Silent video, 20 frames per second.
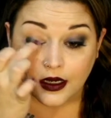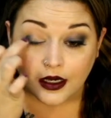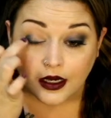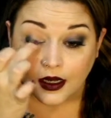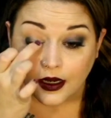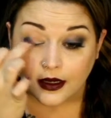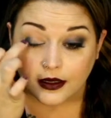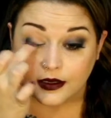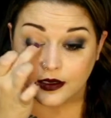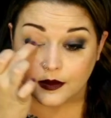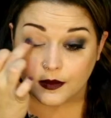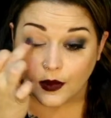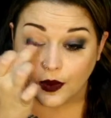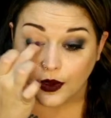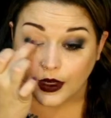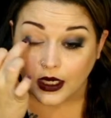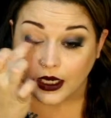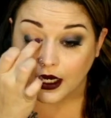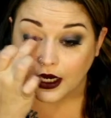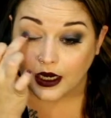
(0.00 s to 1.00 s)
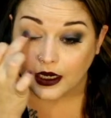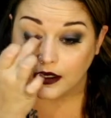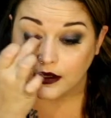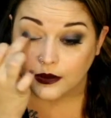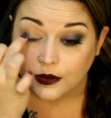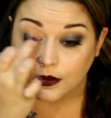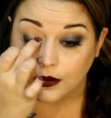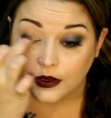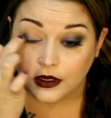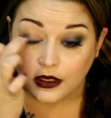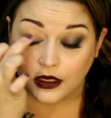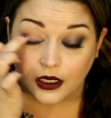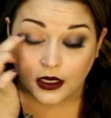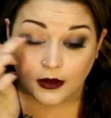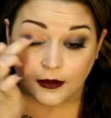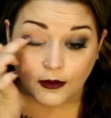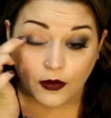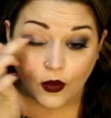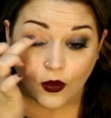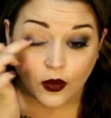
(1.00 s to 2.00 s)
And a smoky eye, it's really
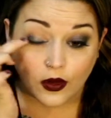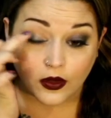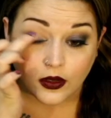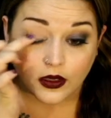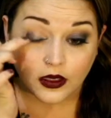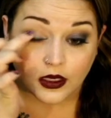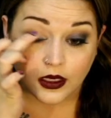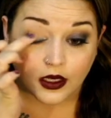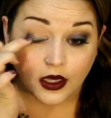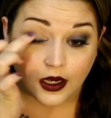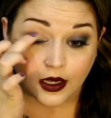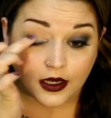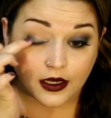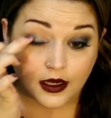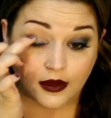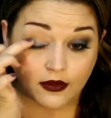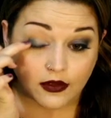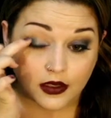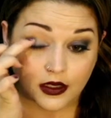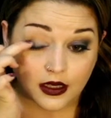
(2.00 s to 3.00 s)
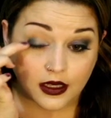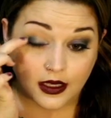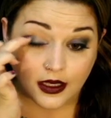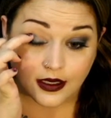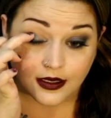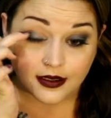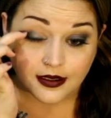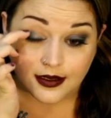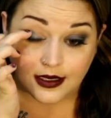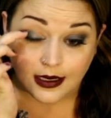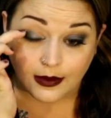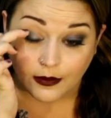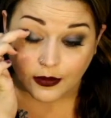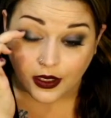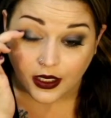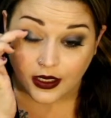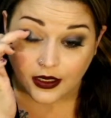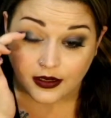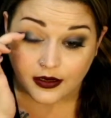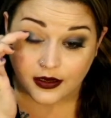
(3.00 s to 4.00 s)
important that everything is
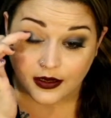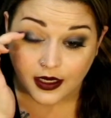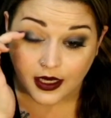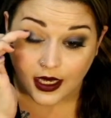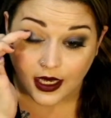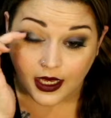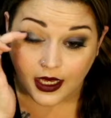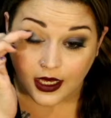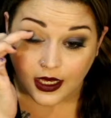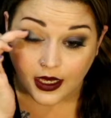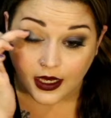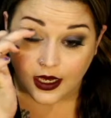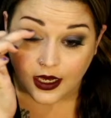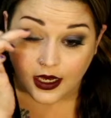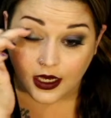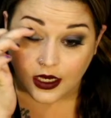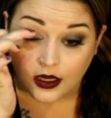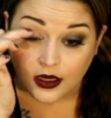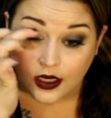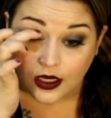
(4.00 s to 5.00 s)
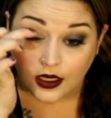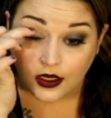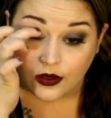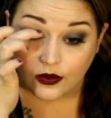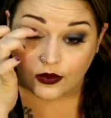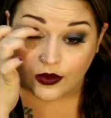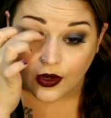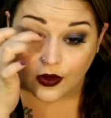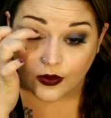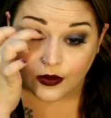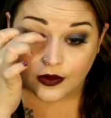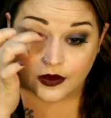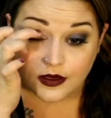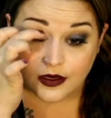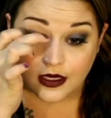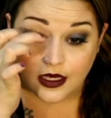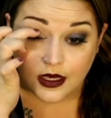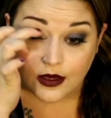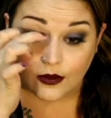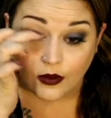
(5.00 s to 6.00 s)
seamless and that you don't
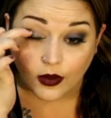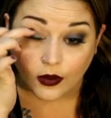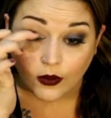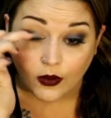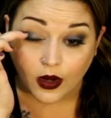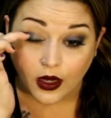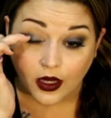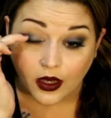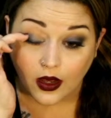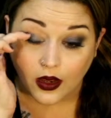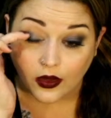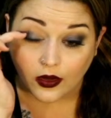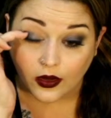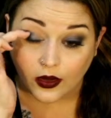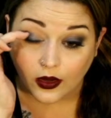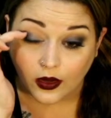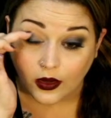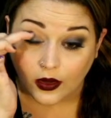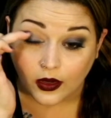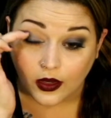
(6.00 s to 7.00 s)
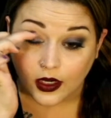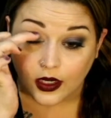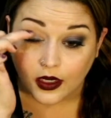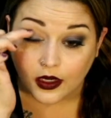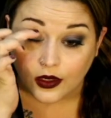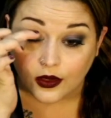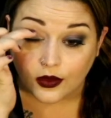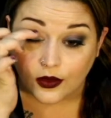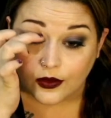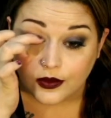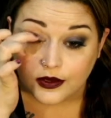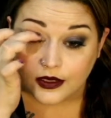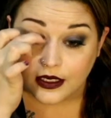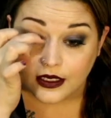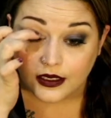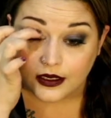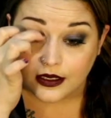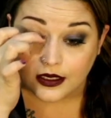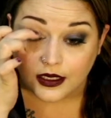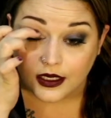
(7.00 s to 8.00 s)
see where one color goes
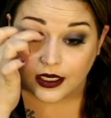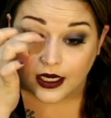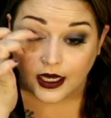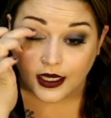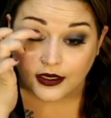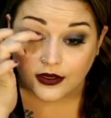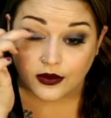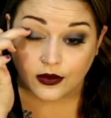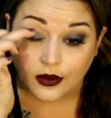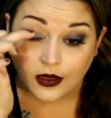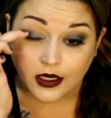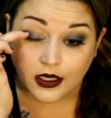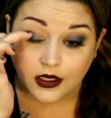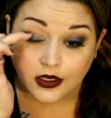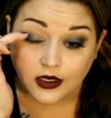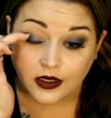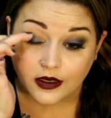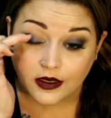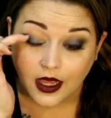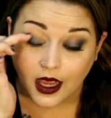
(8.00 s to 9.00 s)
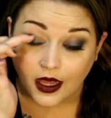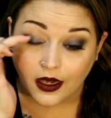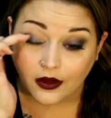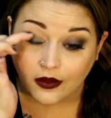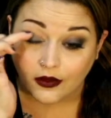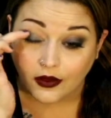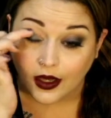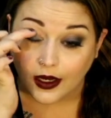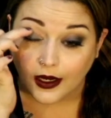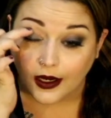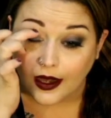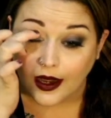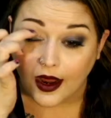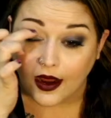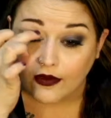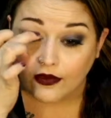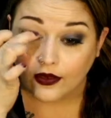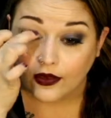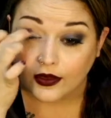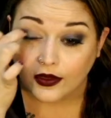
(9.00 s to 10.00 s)
into the next one. It's just kind of like an
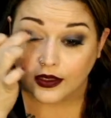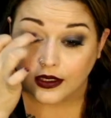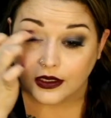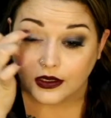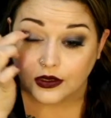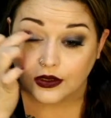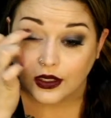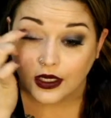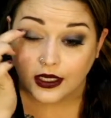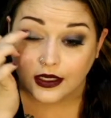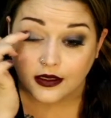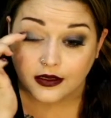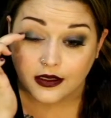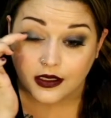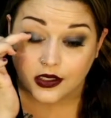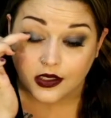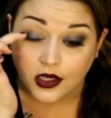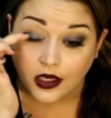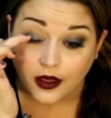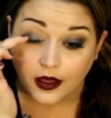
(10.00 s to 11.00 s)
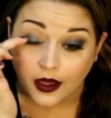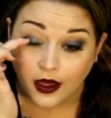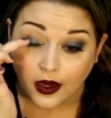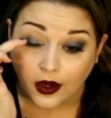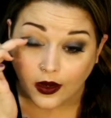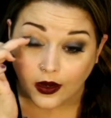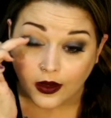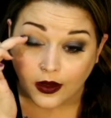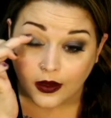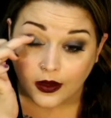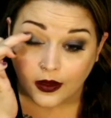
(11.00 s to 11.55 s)
effortless transition there.